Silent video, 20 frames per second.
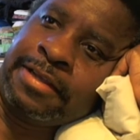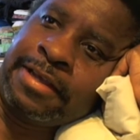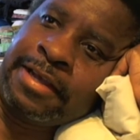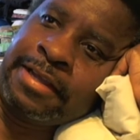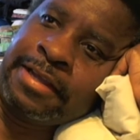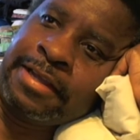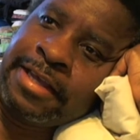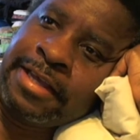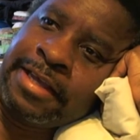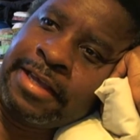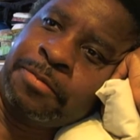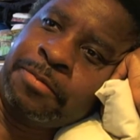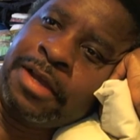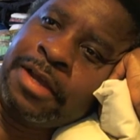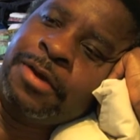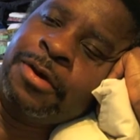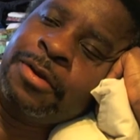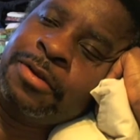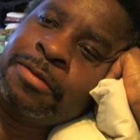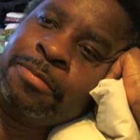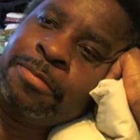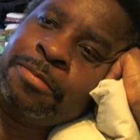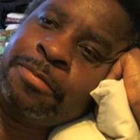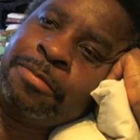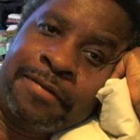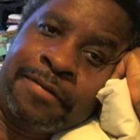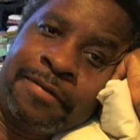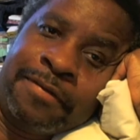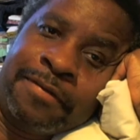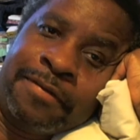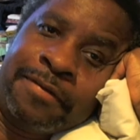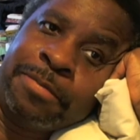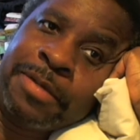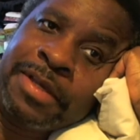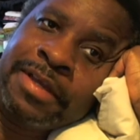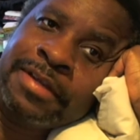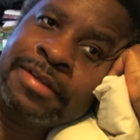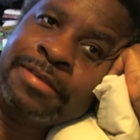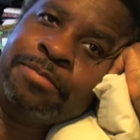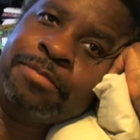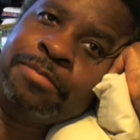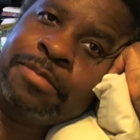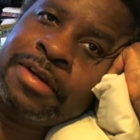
I take it when I go to the bathroom with me and